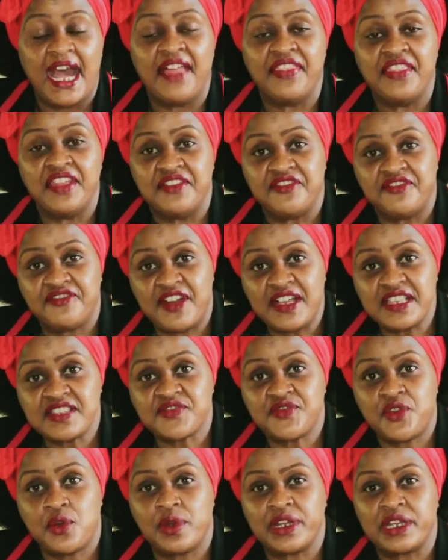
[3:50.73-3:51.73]
And then
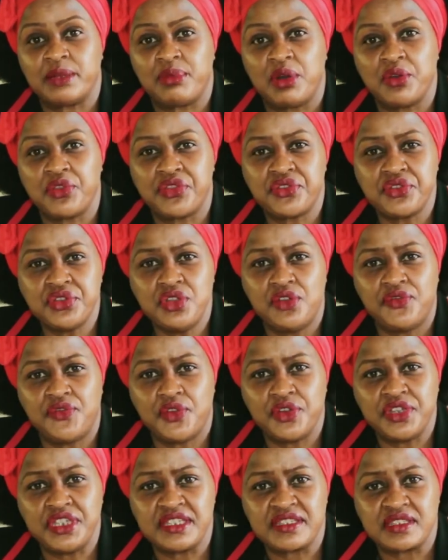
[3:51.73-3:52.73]
fast forward about 3 or
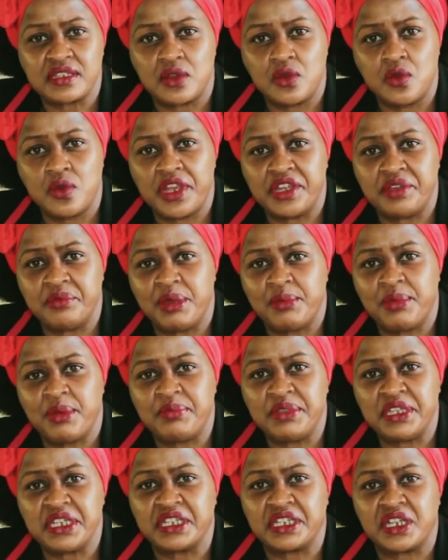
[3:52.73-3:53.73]
4 years ago, I
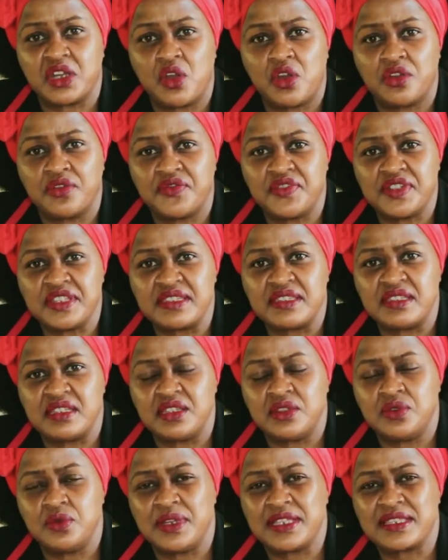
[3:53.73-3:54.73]
remember being at a conference in
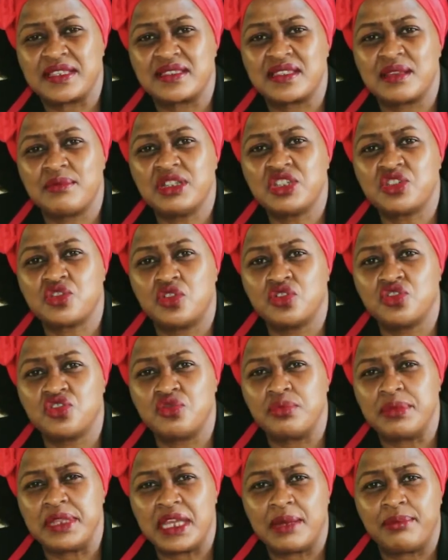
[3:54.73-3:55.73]
the US, and someone
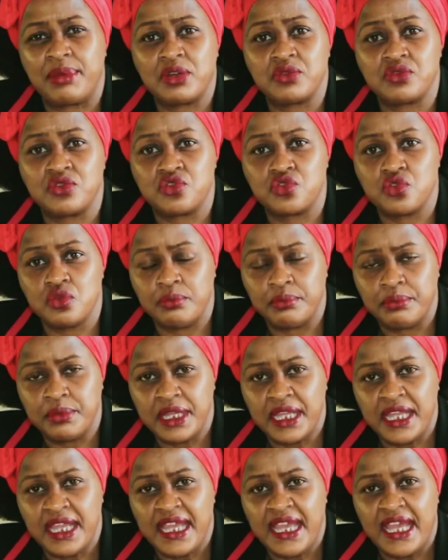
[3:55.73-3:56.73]
talked to me about Zoom